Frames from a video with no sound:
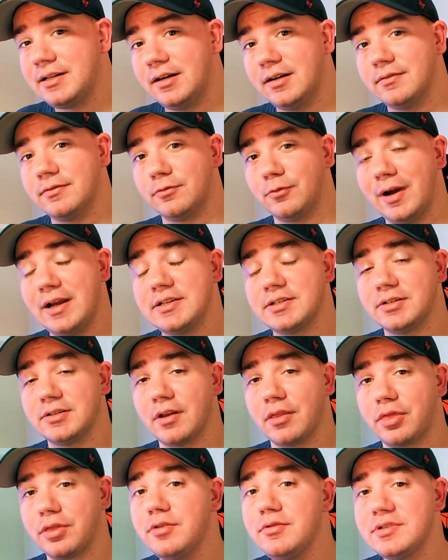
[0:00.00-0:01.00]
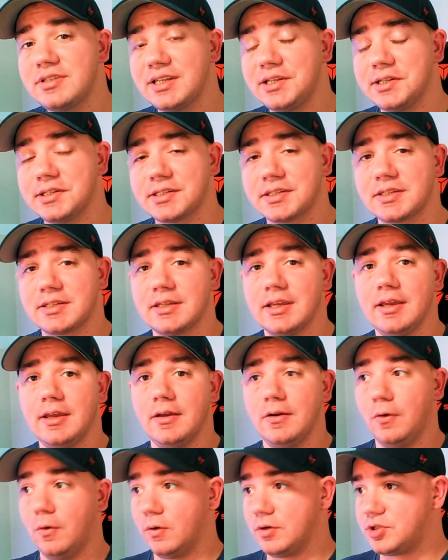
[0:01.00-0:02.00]
of Razer enthusiasts
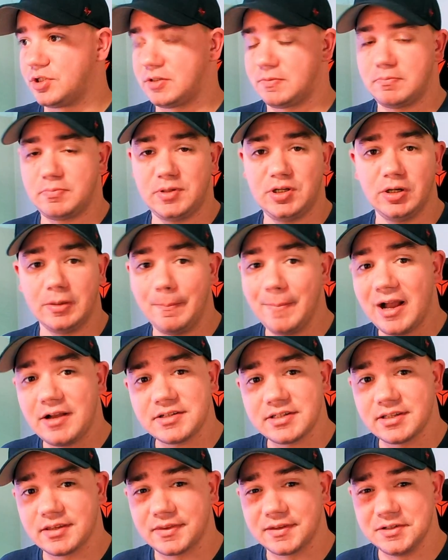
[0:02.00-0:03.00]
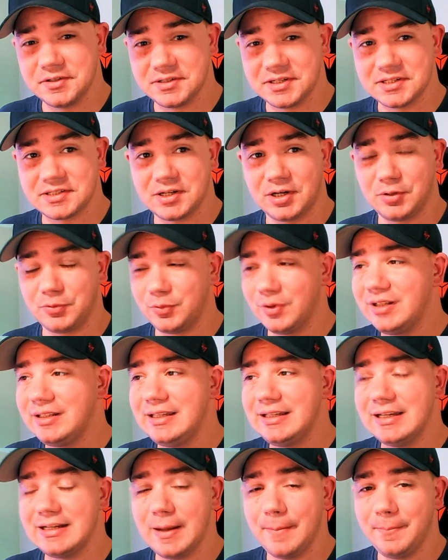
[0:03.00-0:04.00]
or just pure mouse enthusiasts are
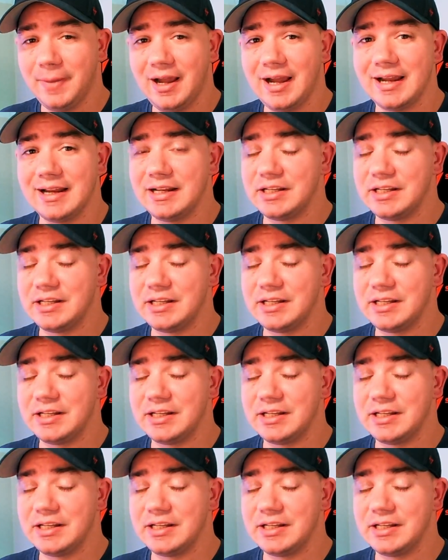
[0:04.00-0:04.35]
really gonna buy.